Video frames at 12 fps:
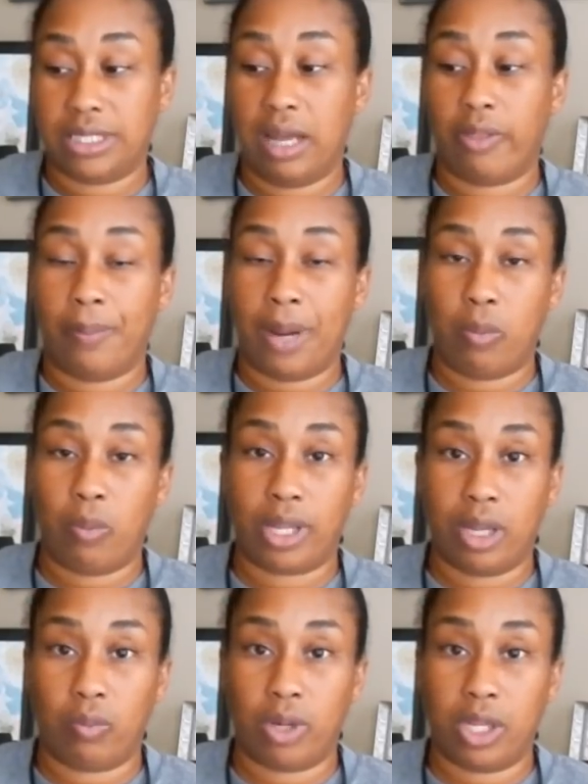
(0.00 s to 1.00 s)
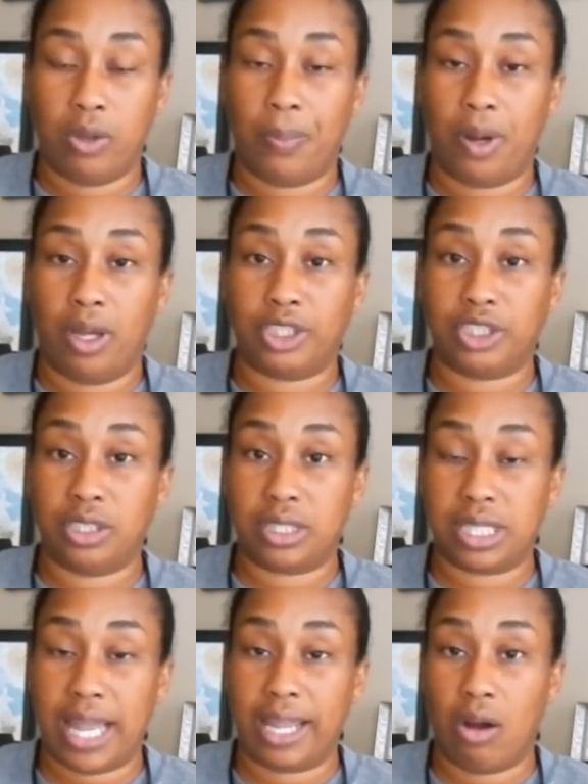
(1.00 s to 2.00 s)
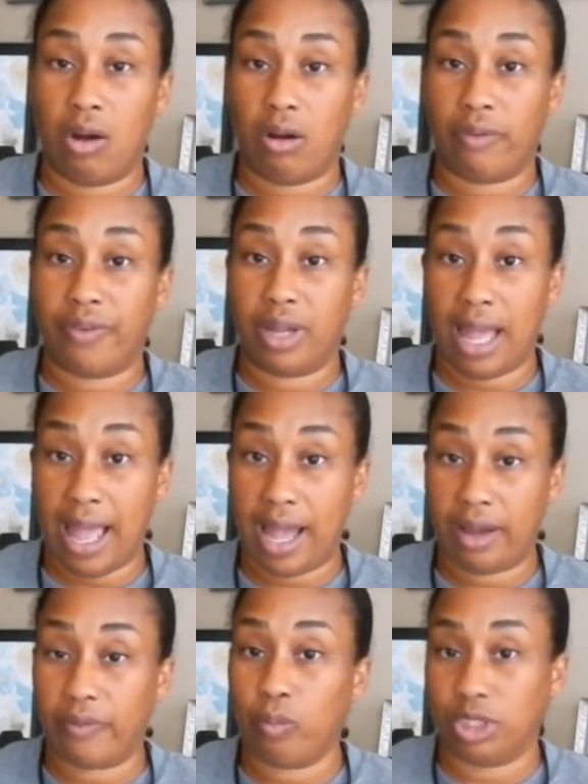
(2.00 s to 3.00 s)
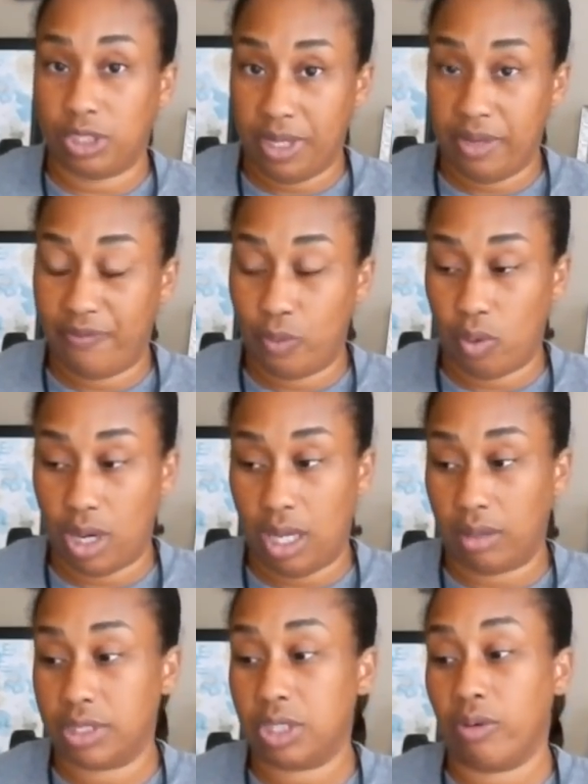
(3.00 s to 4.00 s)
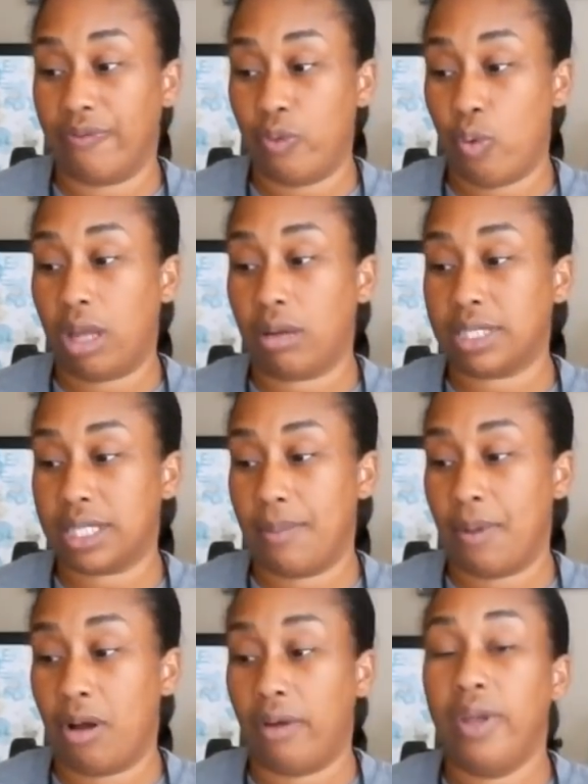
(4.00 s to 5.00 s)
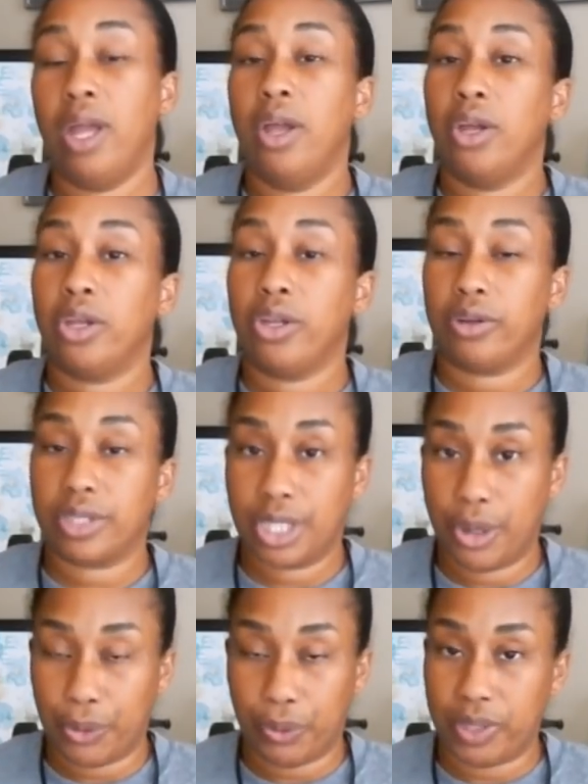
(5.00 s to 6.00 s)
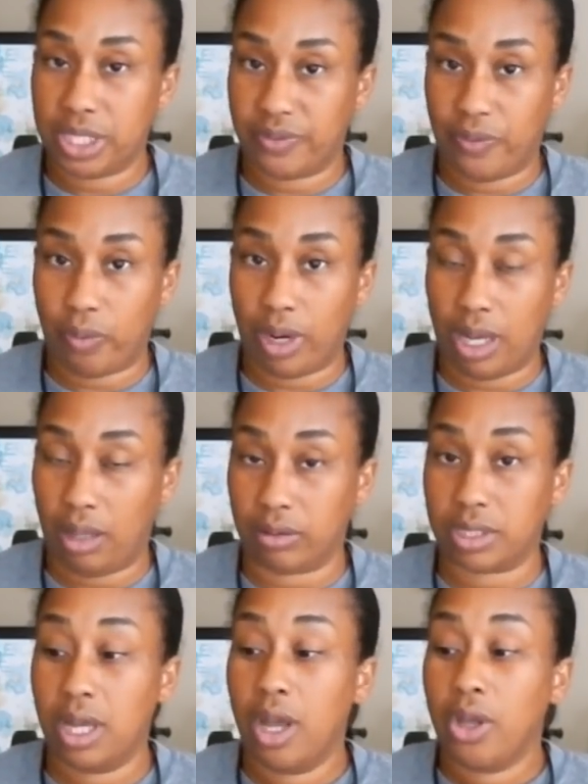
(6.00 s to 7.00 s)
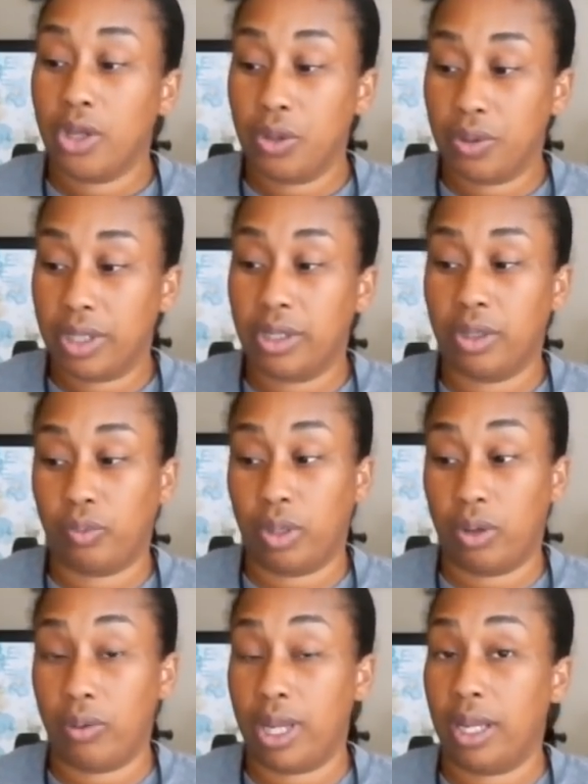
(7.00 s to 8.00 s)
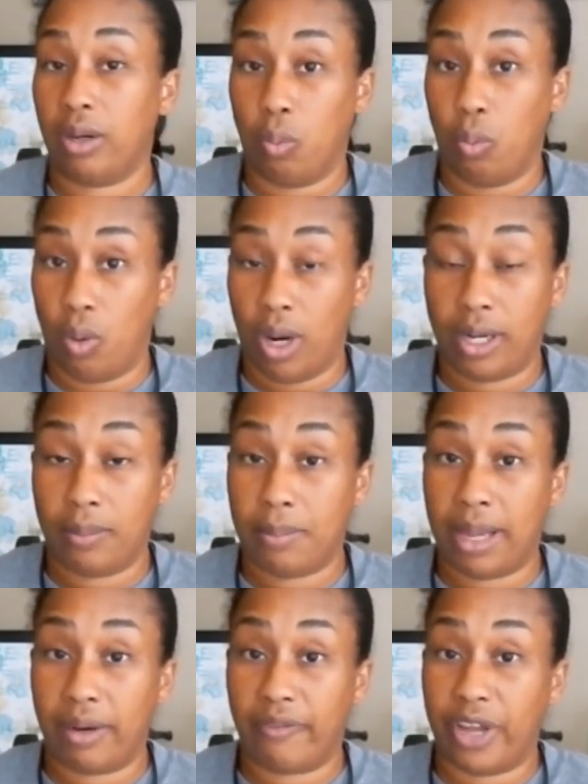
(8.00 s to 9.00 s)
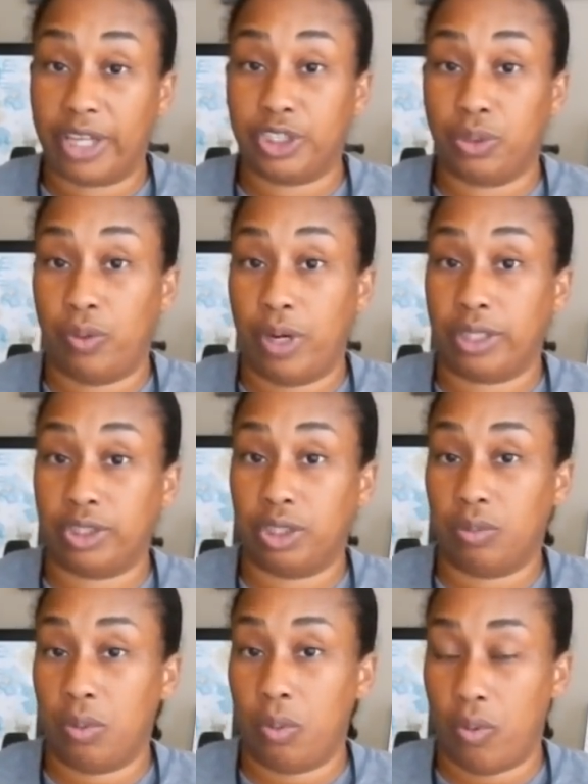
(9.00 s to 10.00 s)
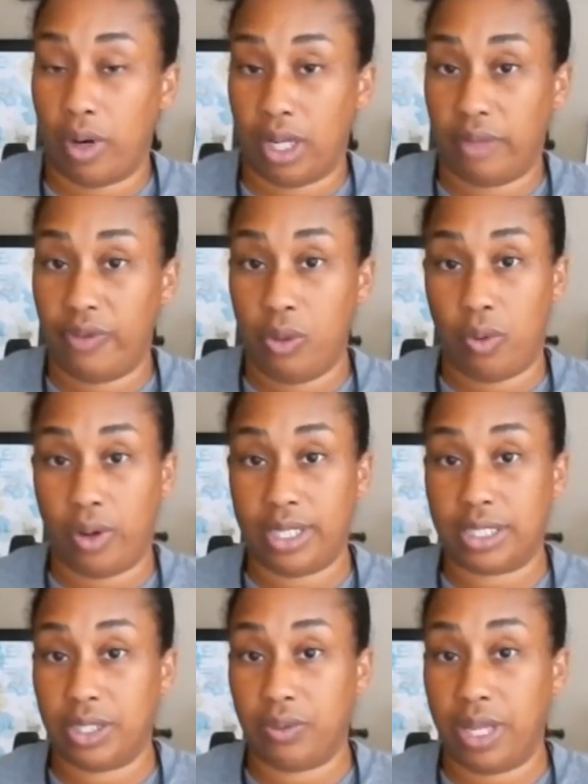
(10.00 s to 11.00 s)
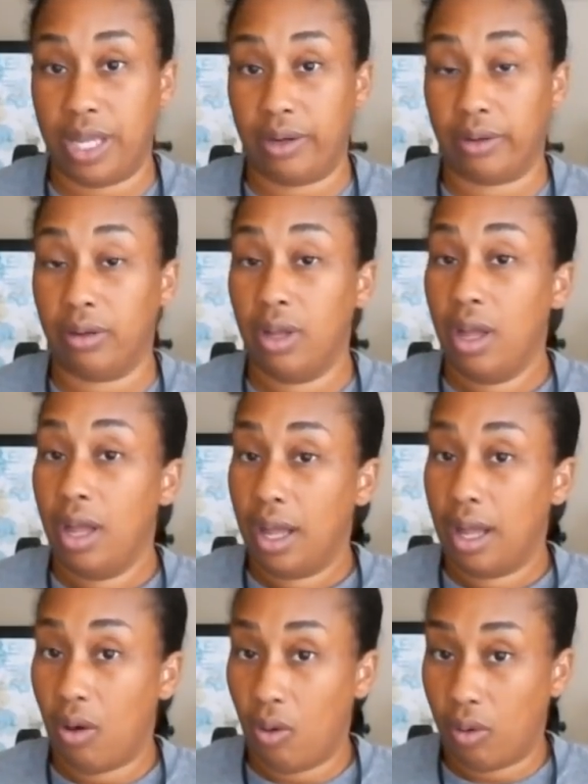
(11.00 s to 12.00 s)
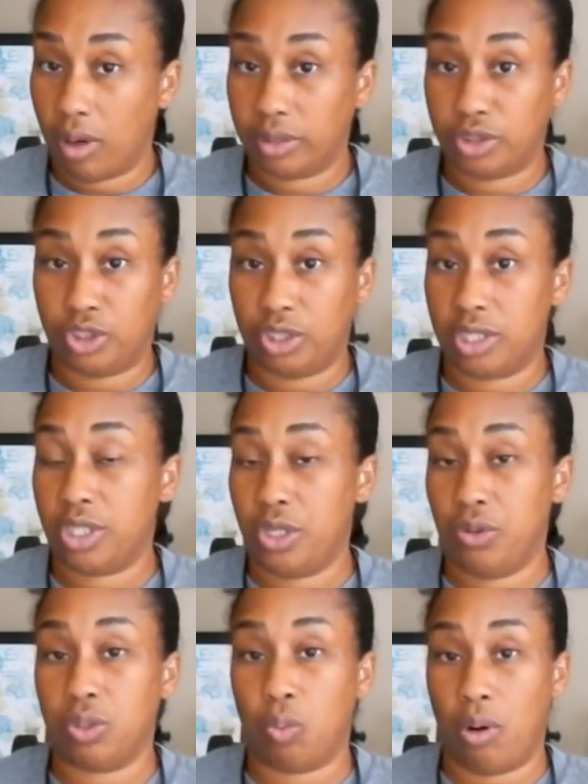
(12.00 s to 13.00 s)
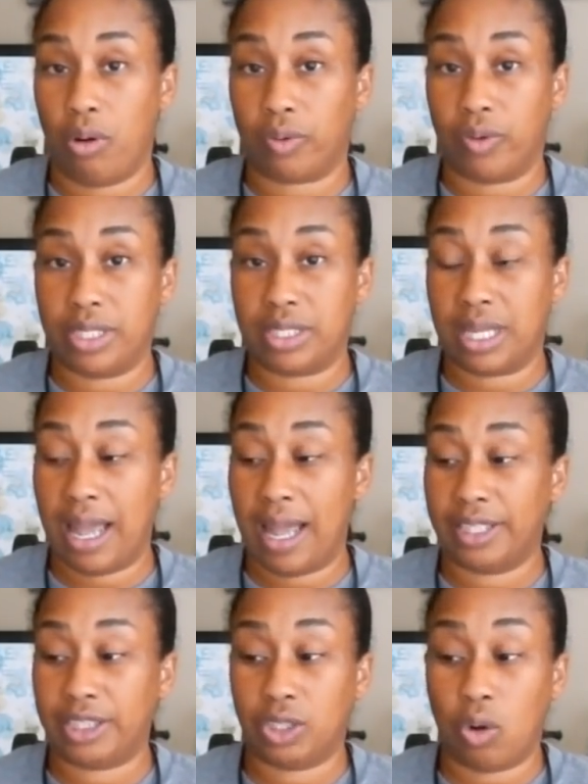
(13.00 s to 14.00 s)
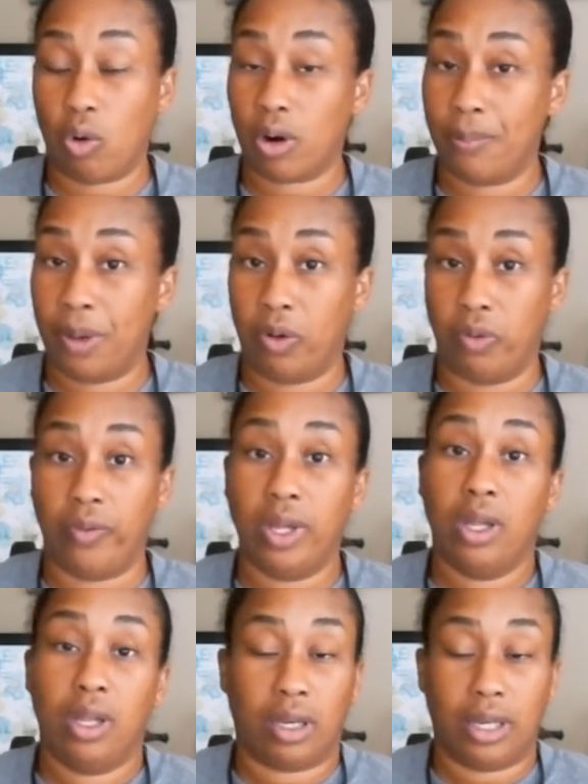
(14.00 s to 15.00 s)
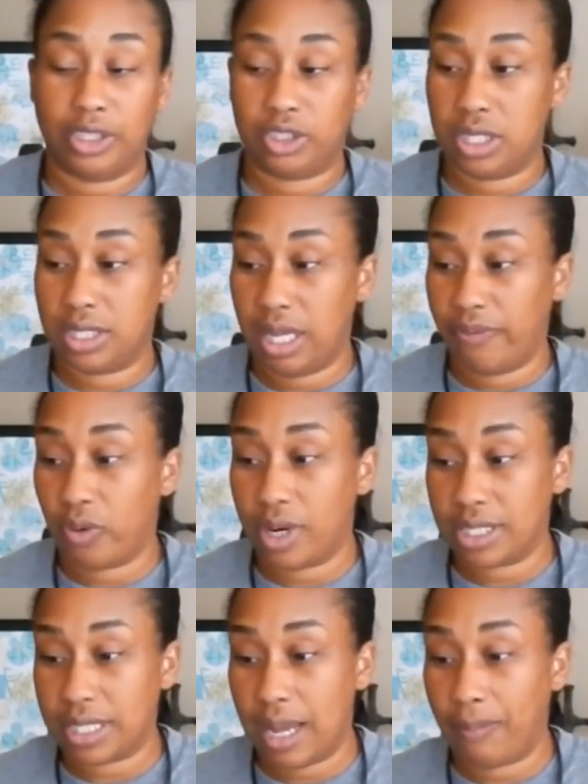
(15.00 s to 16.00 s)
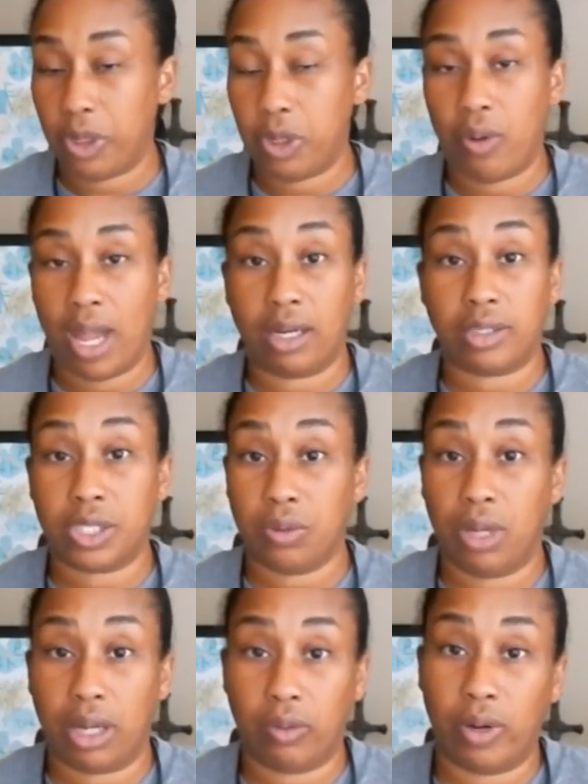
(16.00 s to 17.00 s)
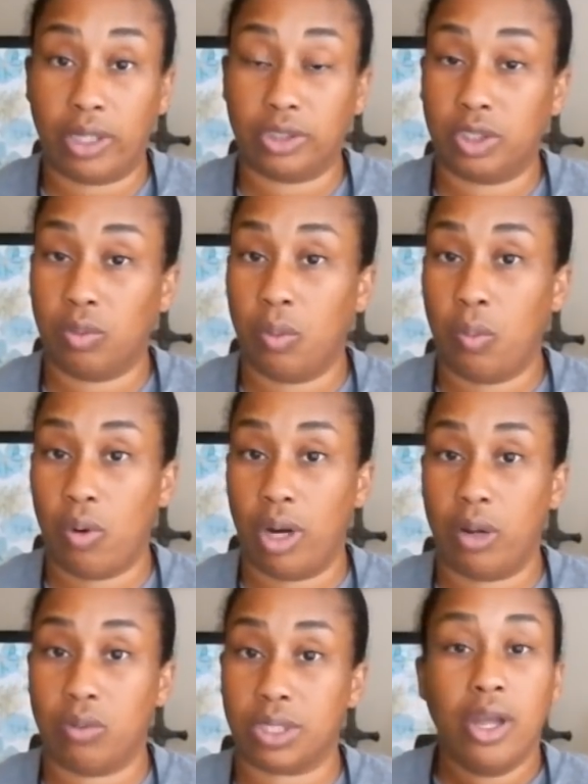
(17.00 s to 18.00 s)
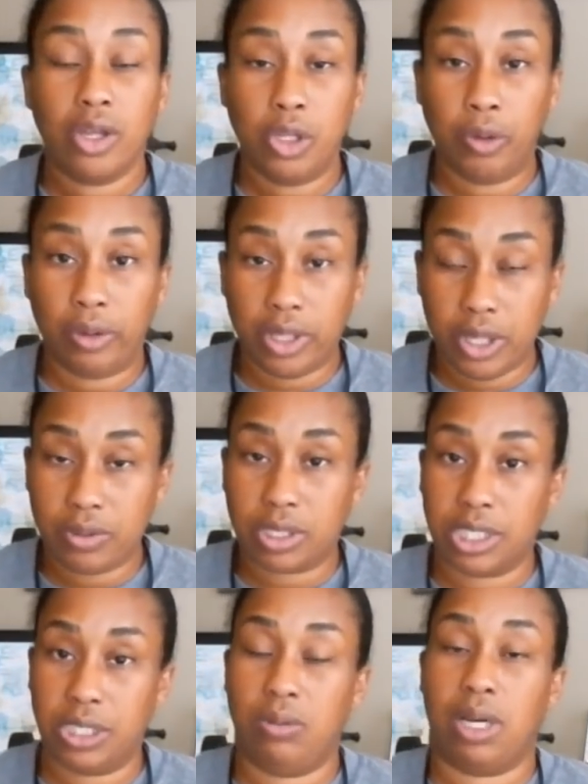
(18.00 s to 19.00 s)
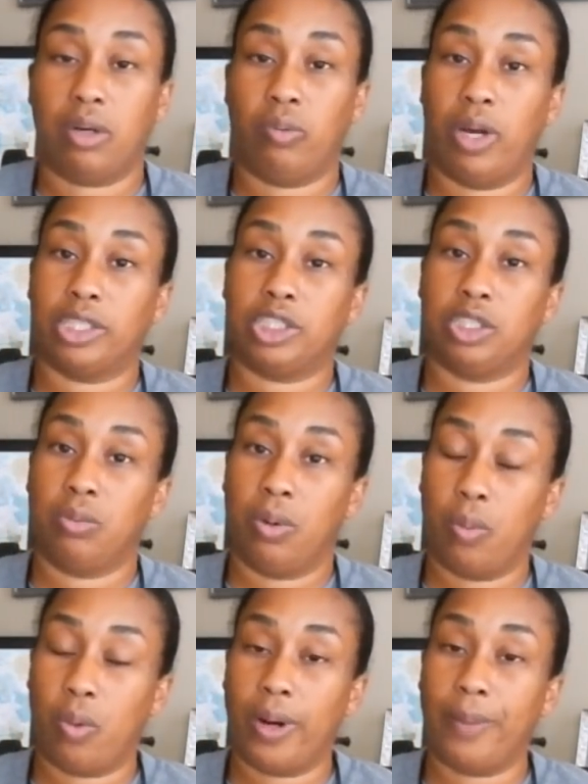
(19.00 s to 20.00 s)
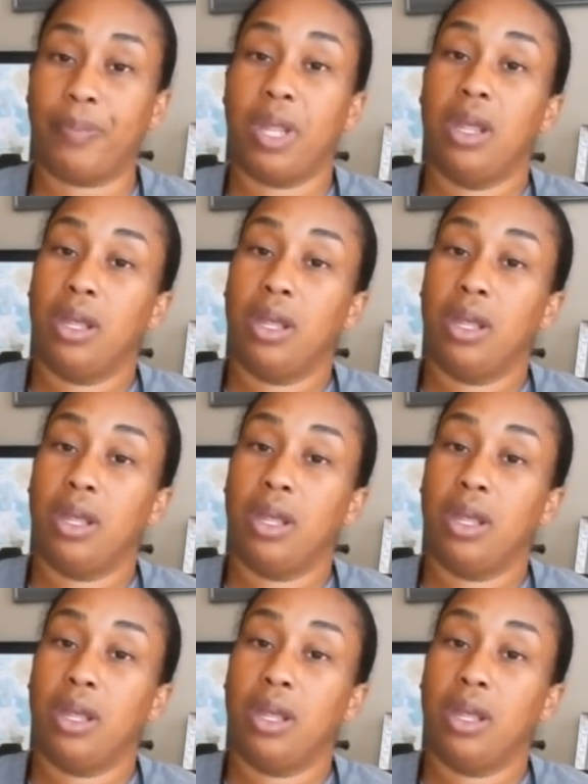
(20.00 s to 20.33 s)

Now the buy one get one coupon should take off half, which would be $4. So if $4 come off, your total is $4. You could roll in one manufacturer register reward if you wanted to here, or just use Walgreens cash or both. Let's just say, for example, you had a $2 register reward. You can use the $2 register reward.